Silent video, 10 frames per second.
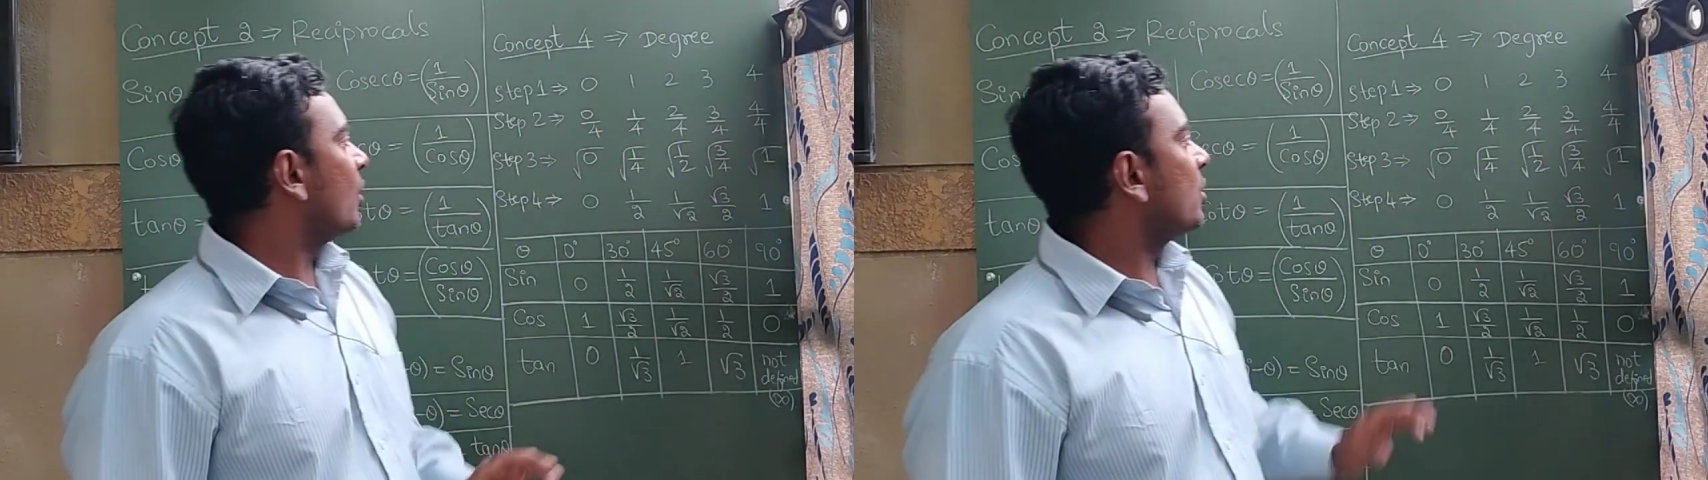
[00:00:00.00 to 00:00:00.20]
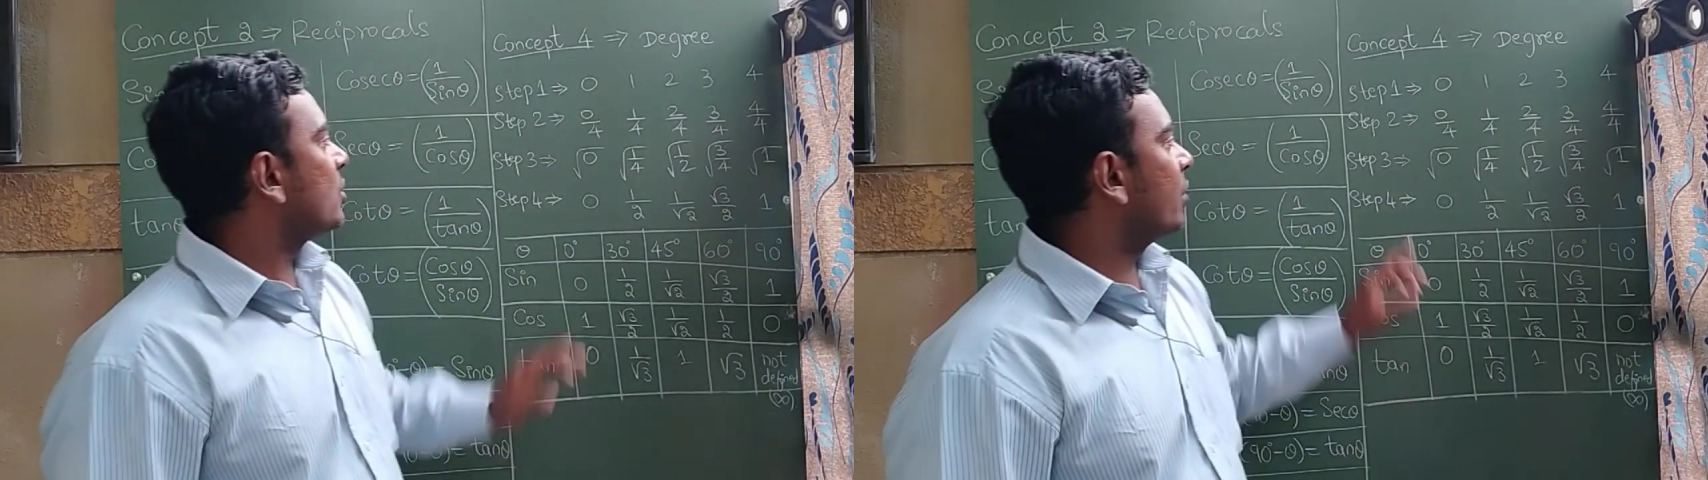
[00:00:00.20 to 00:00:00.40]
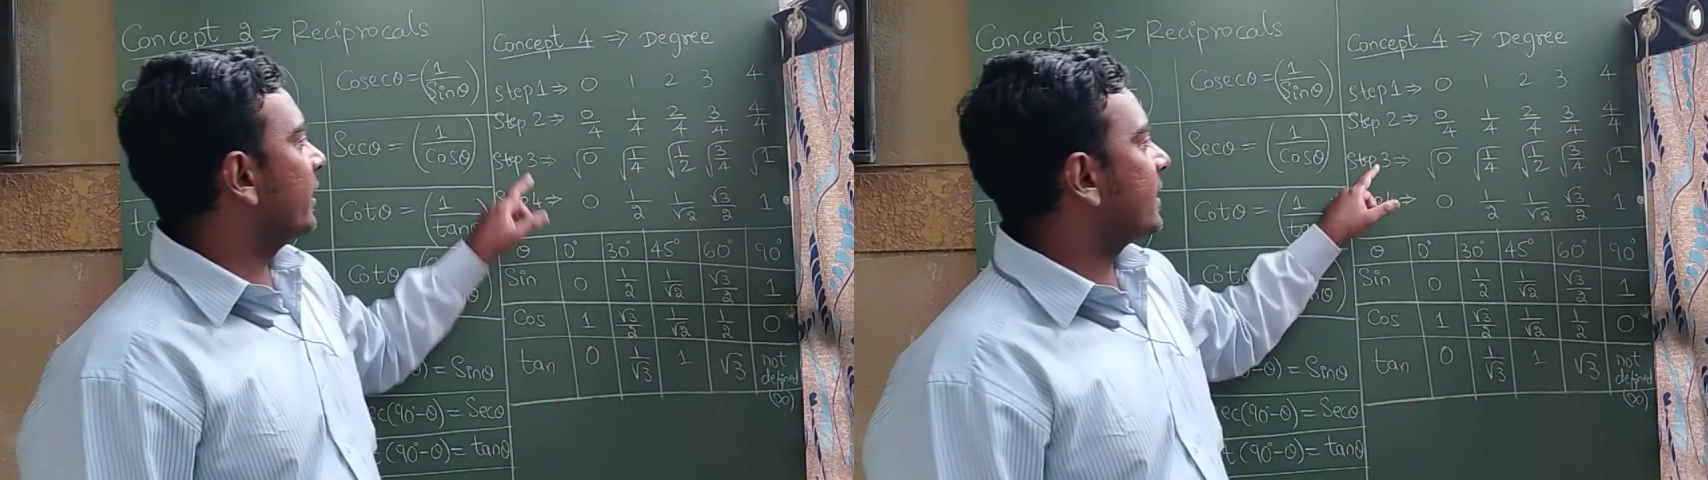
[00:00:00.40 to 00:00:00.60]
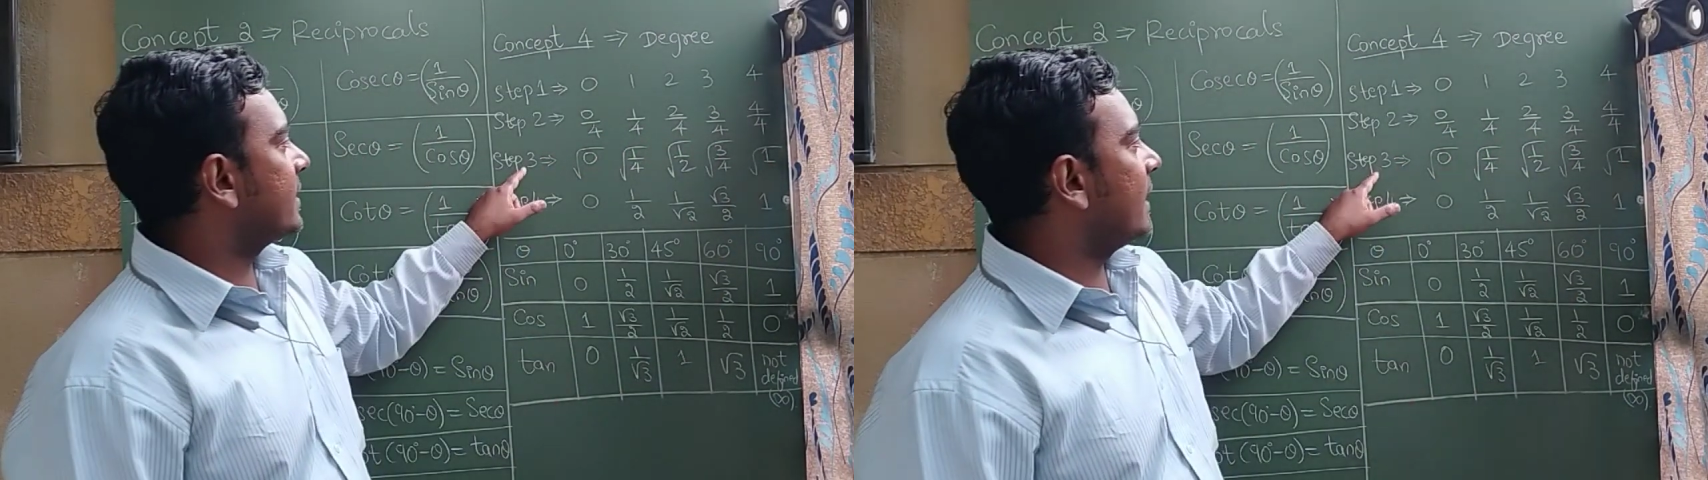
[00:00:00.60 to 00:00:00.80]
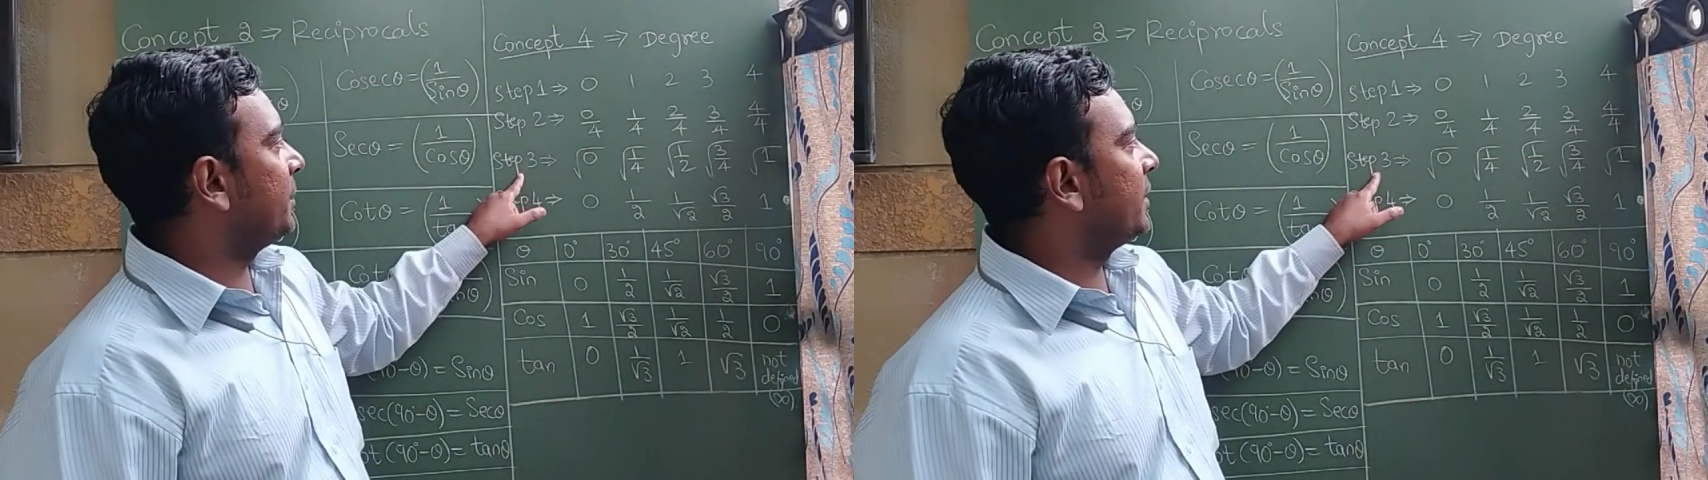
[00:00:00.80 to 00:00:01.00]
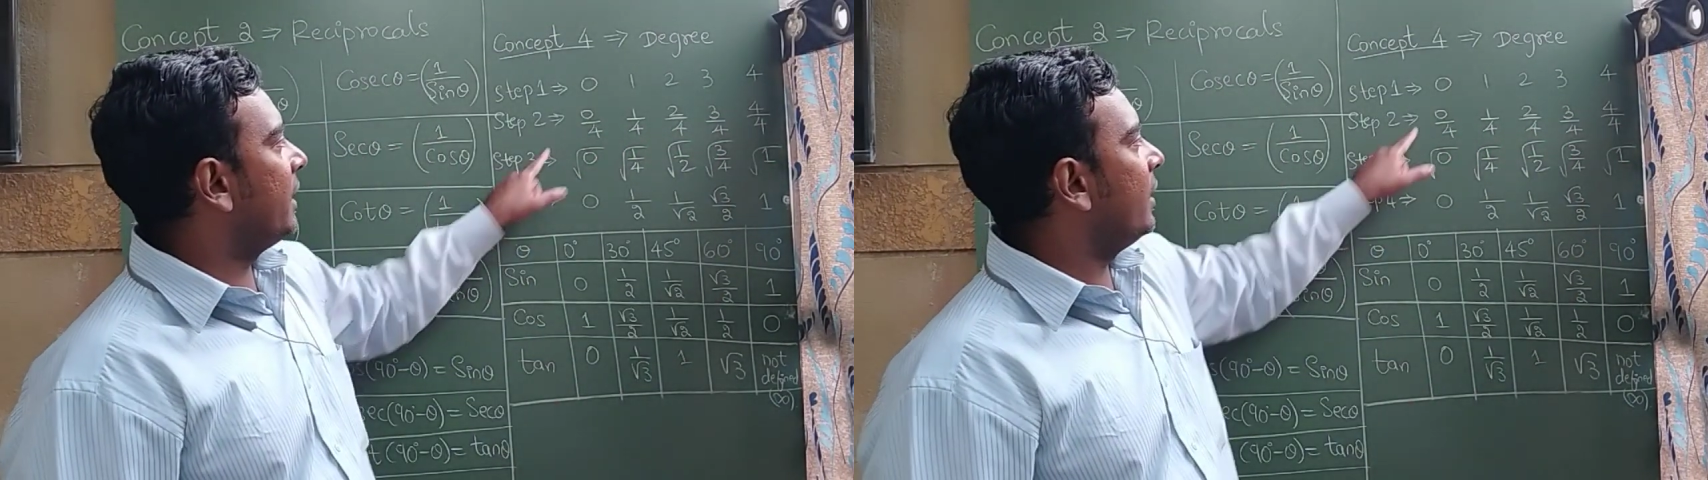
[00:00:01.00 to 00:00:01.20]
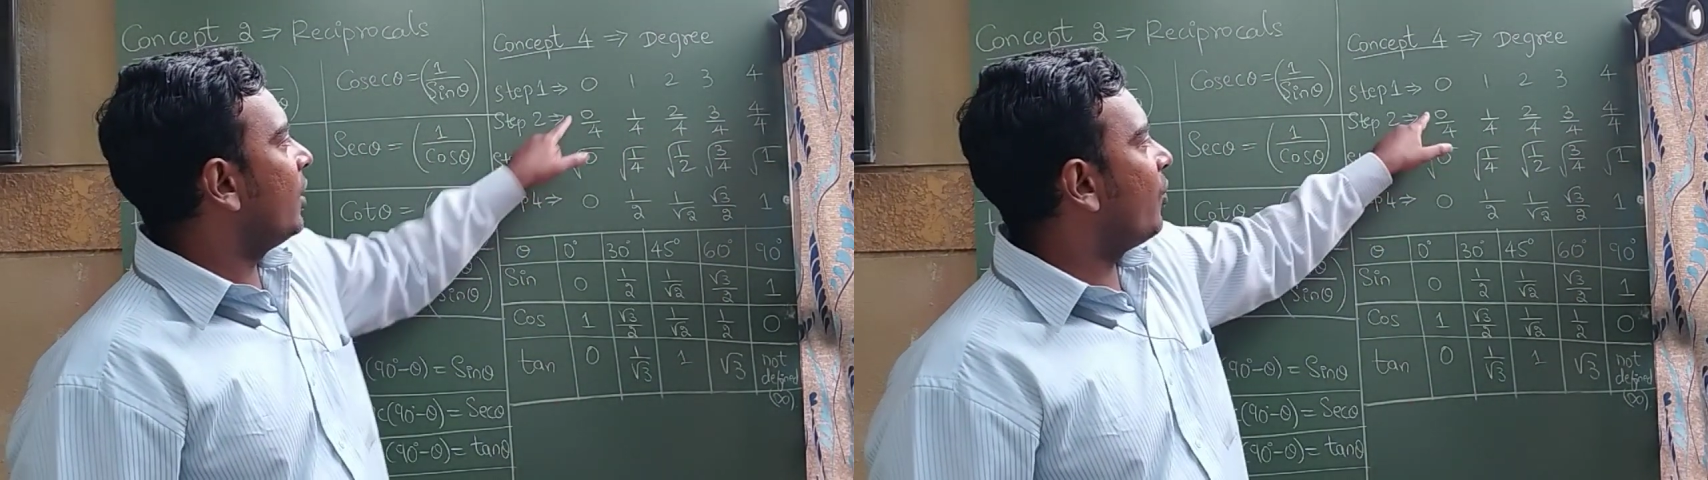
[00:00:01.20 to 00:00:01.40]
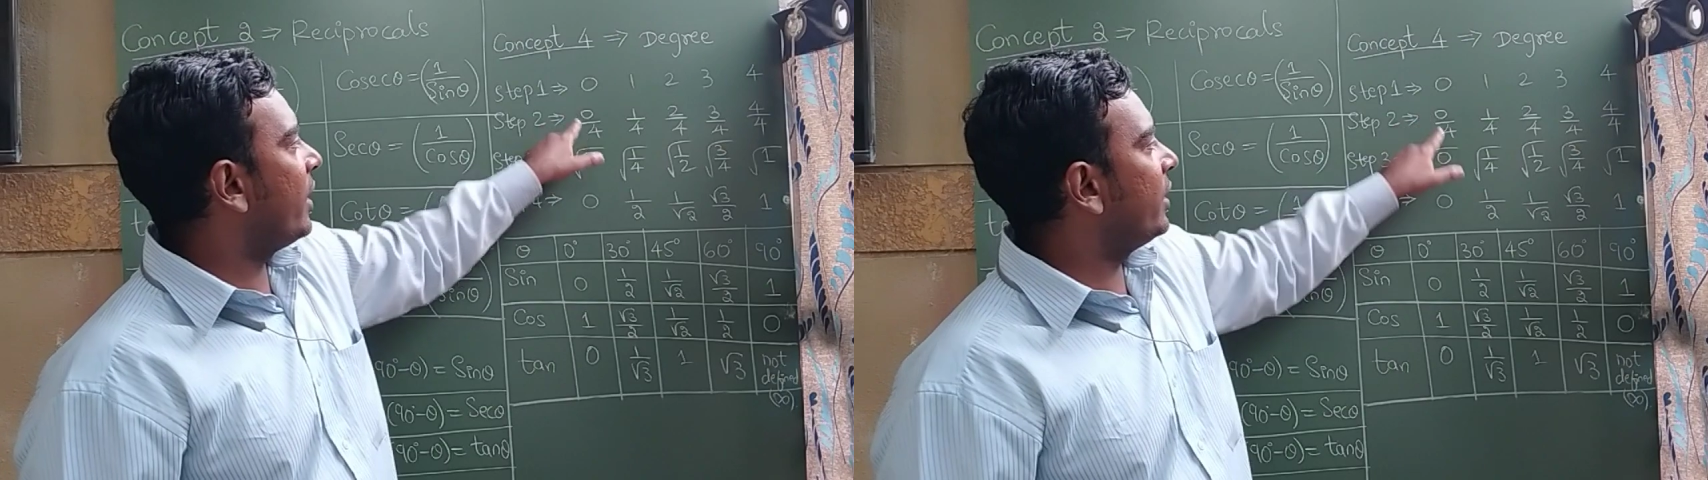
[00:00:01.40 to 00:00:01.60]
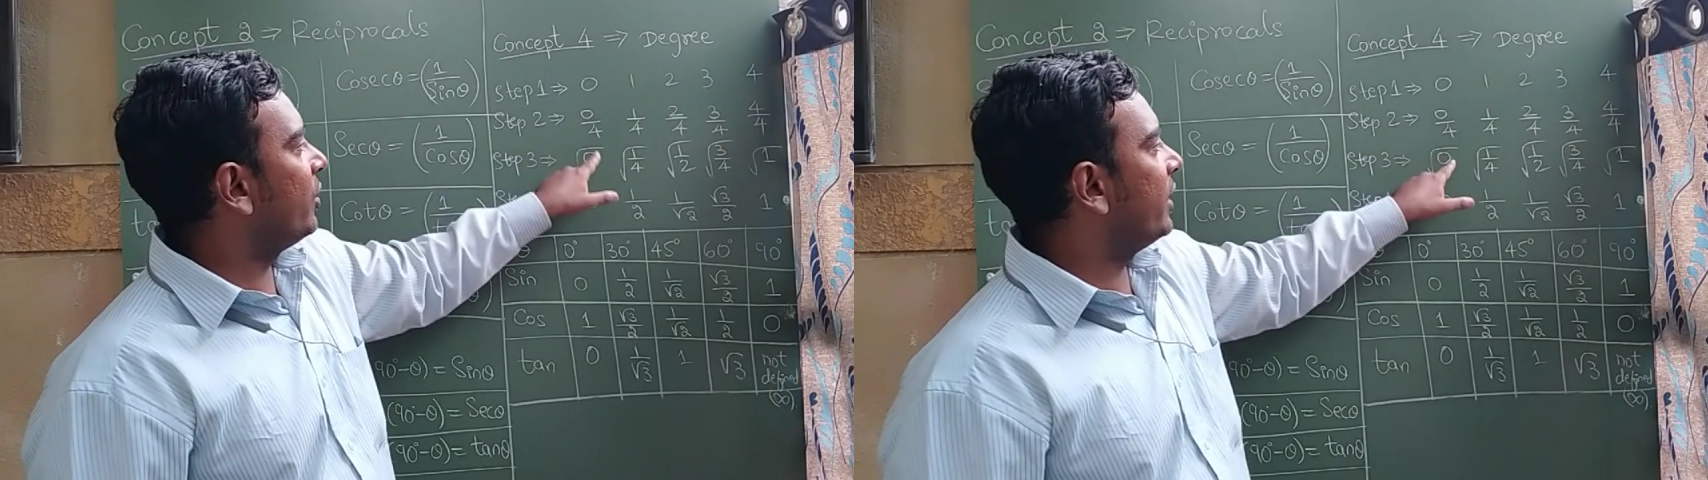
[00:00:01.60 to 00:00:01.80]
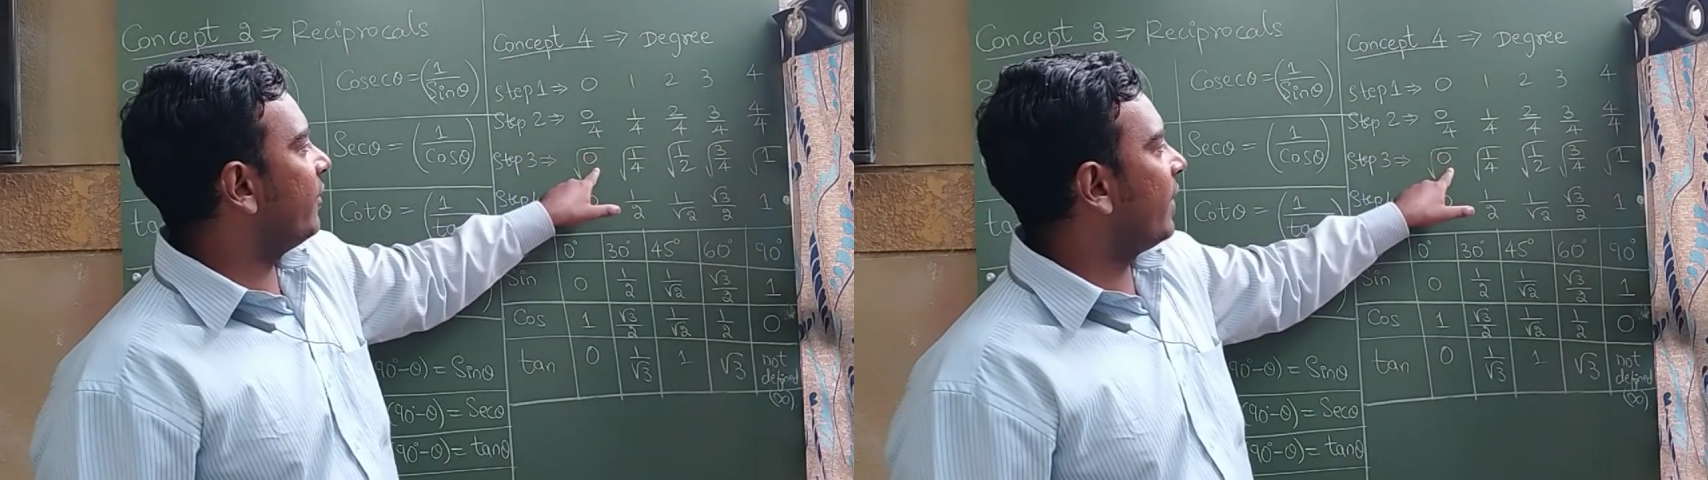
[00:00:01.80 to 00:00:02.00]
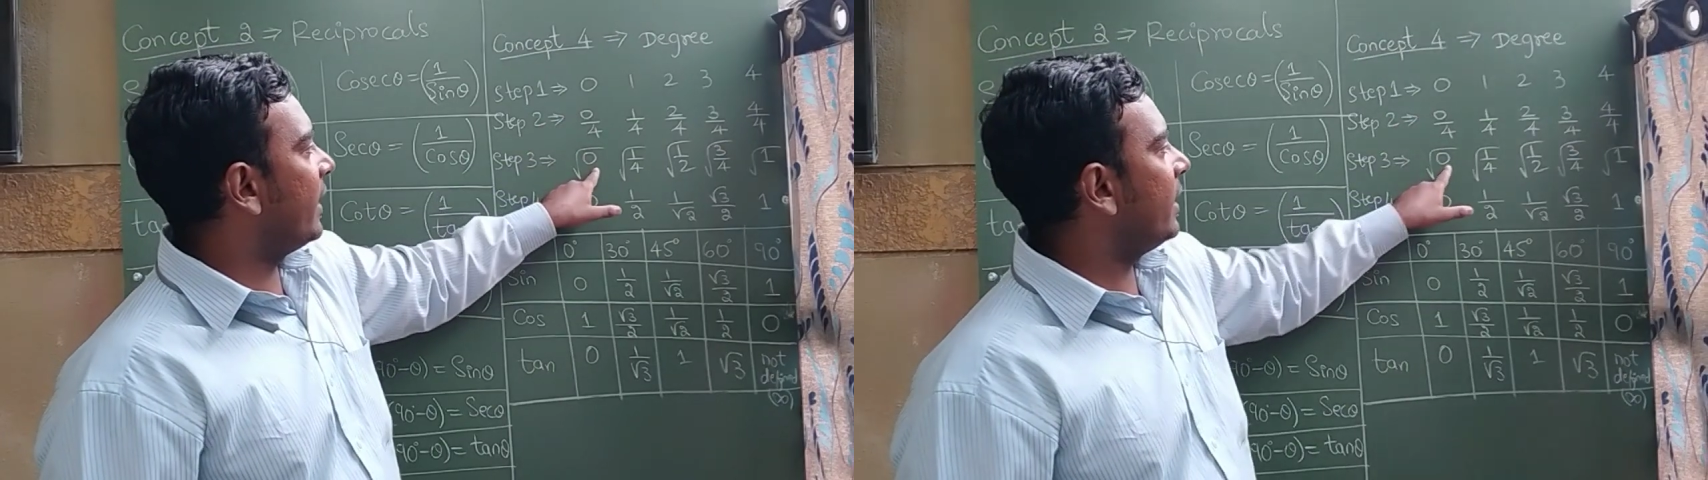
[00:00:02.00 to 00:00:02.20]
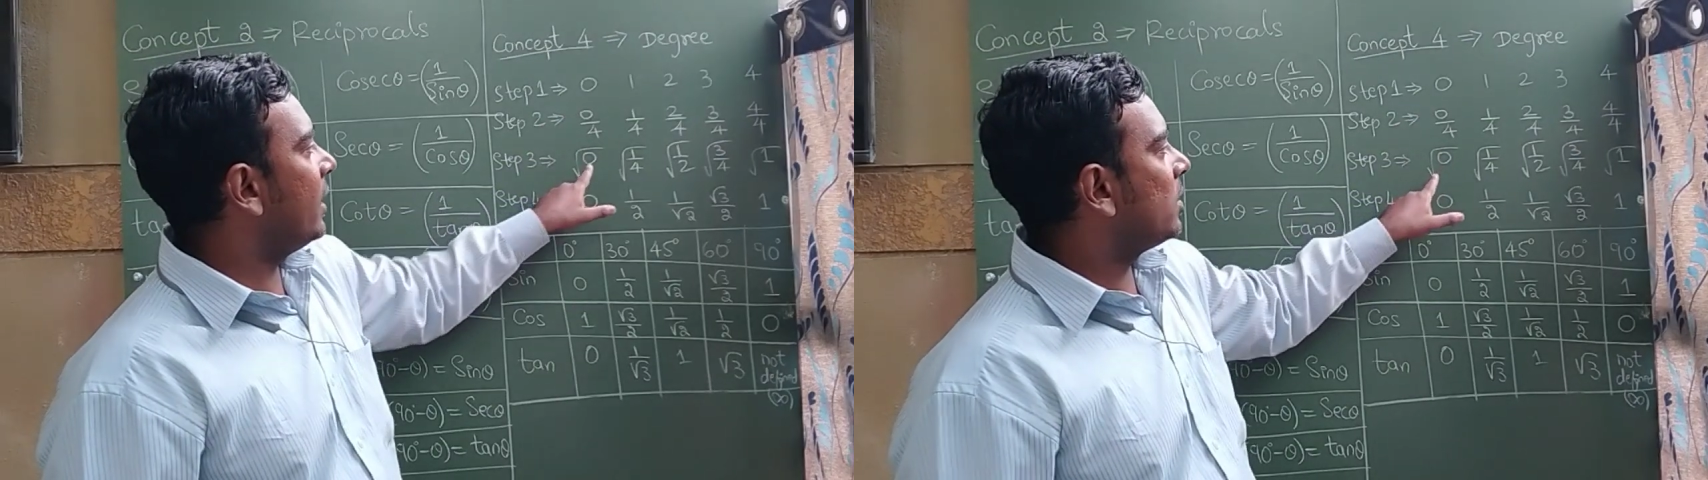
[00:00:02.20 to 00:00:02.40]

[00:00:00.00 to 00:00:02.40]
So in the step 3, when you divide,